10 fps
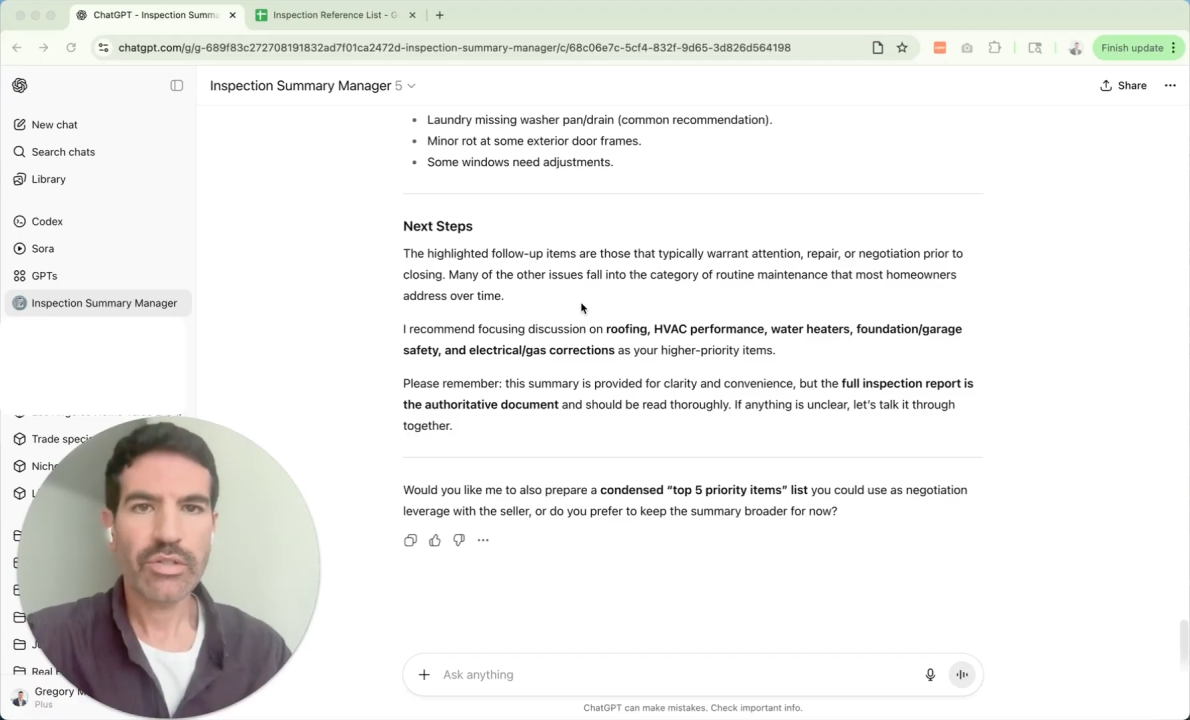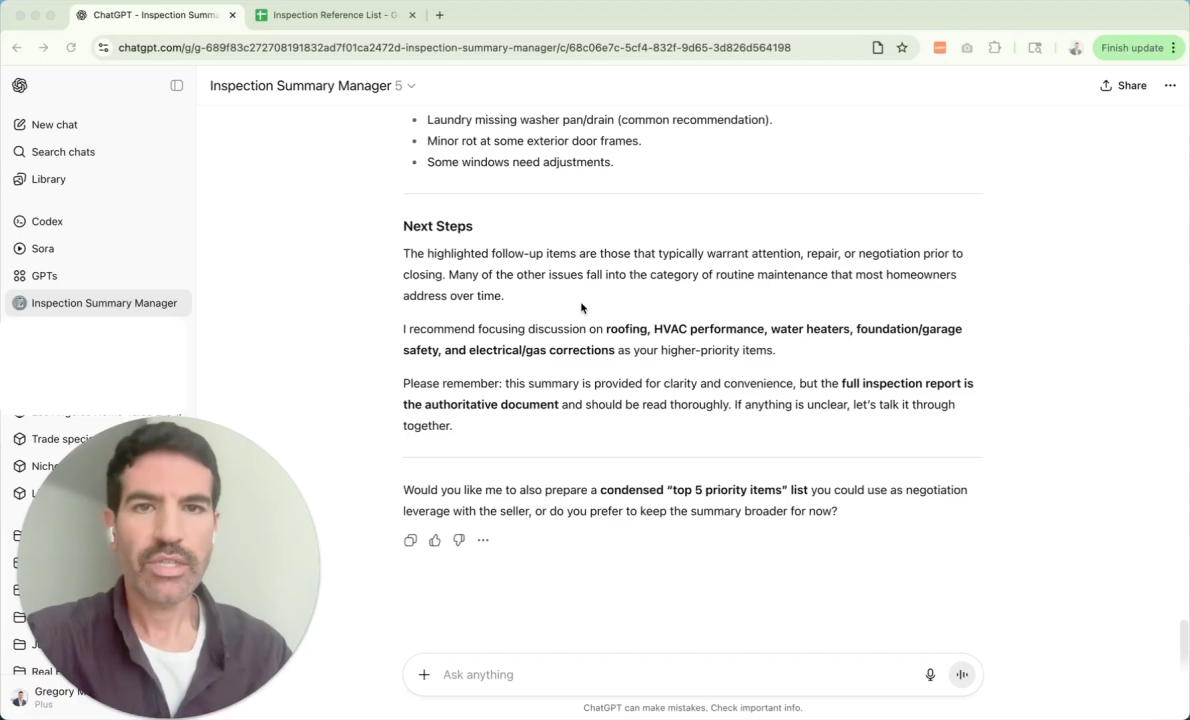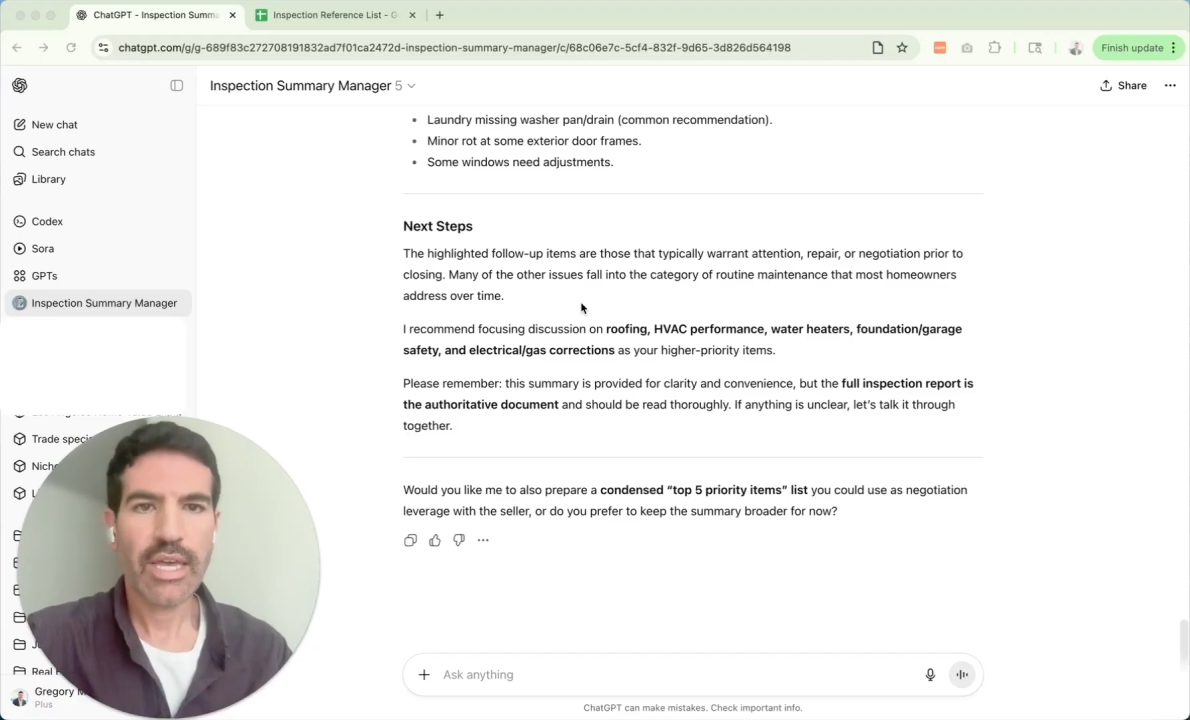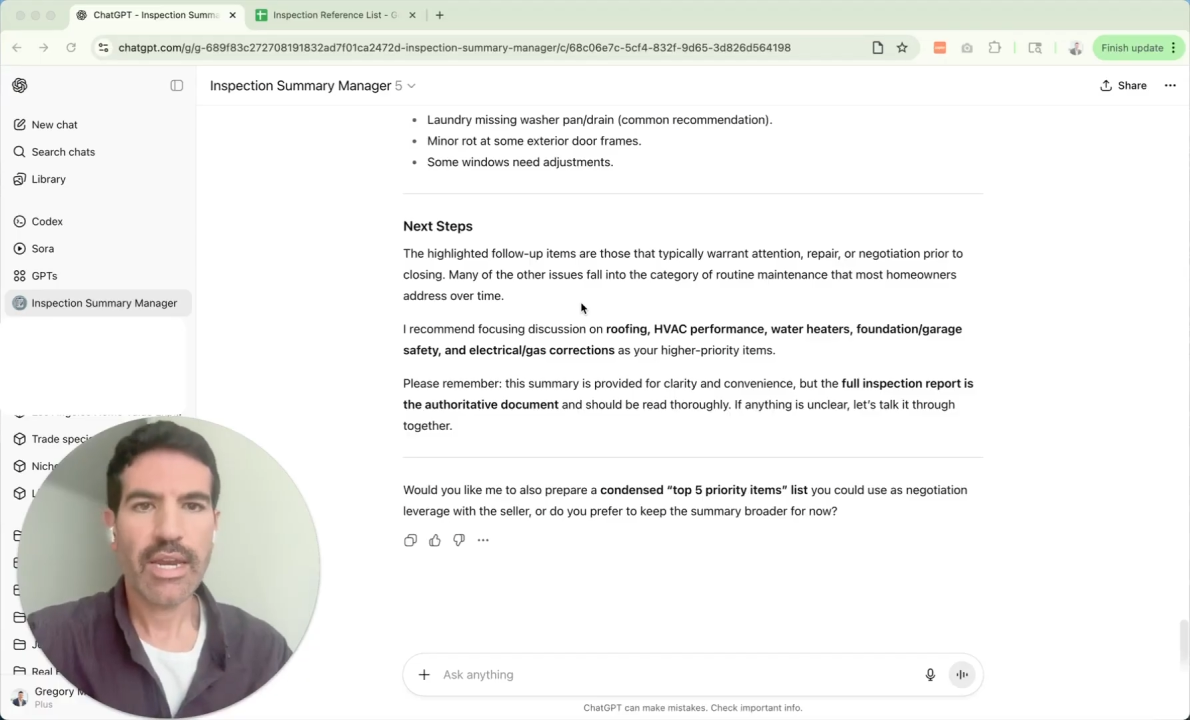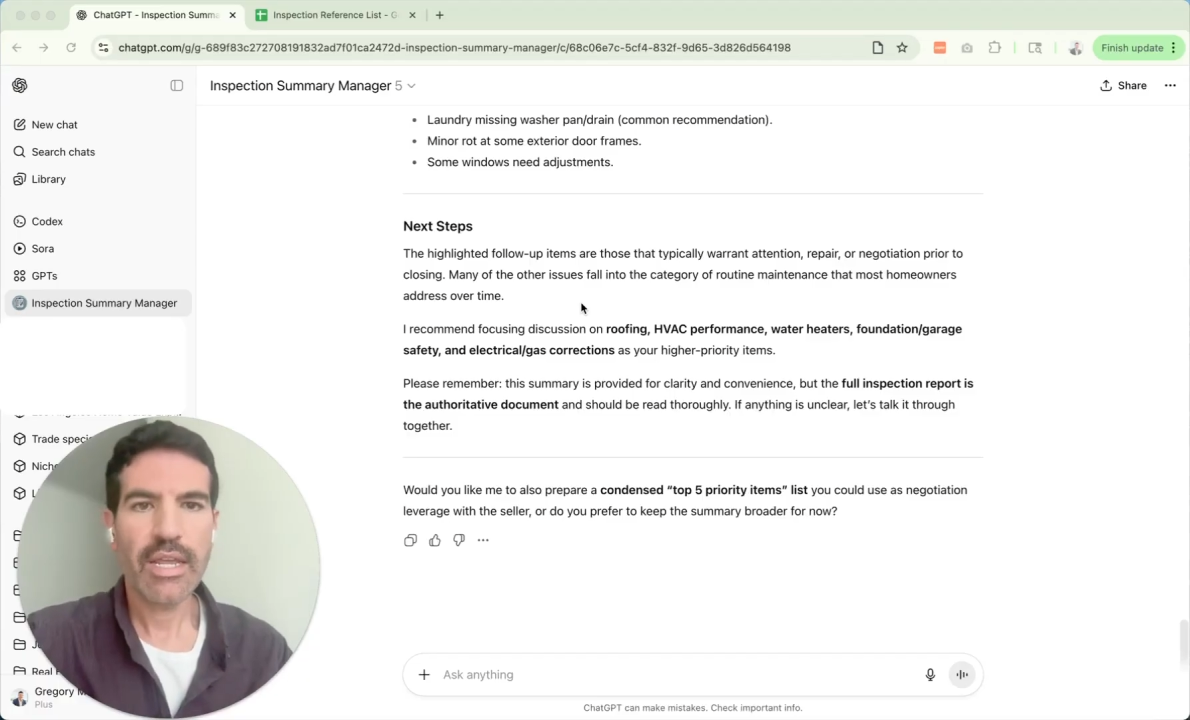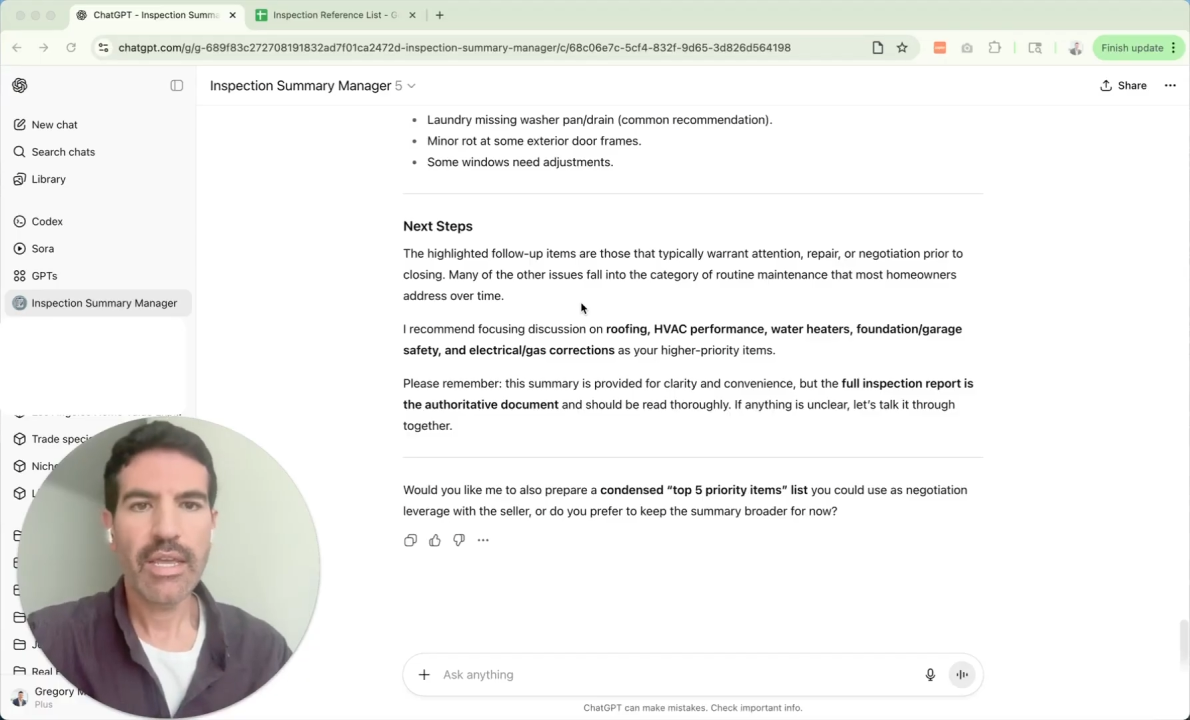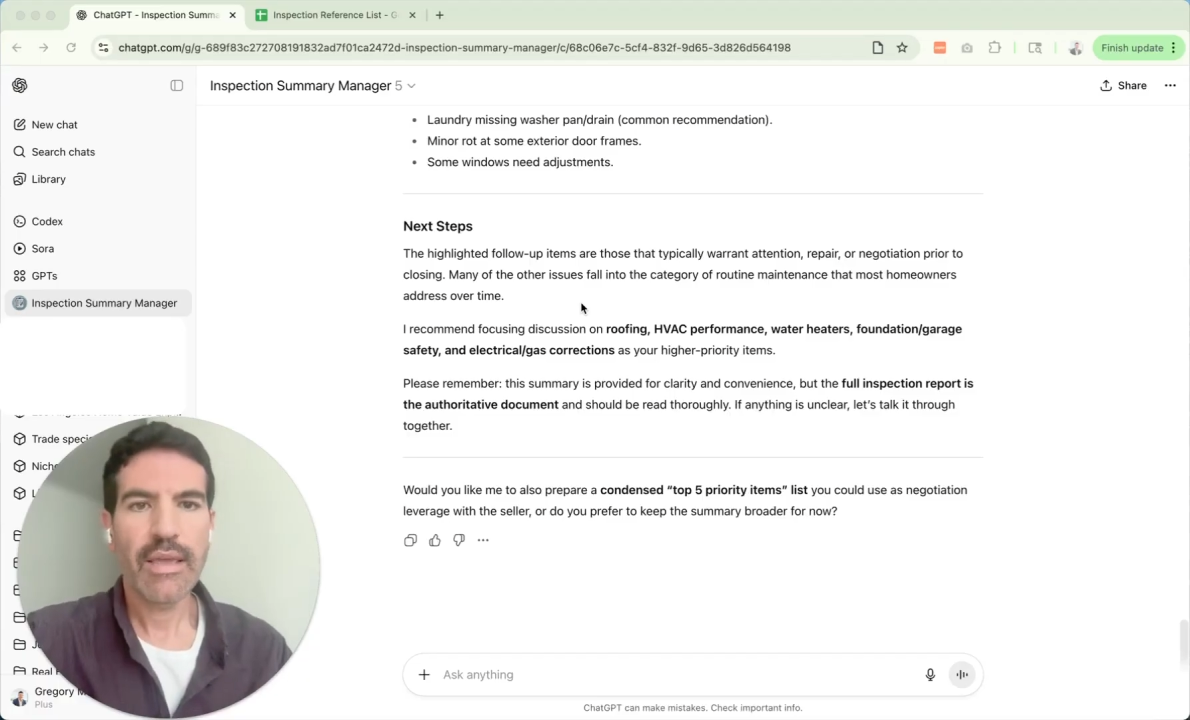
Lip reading: said.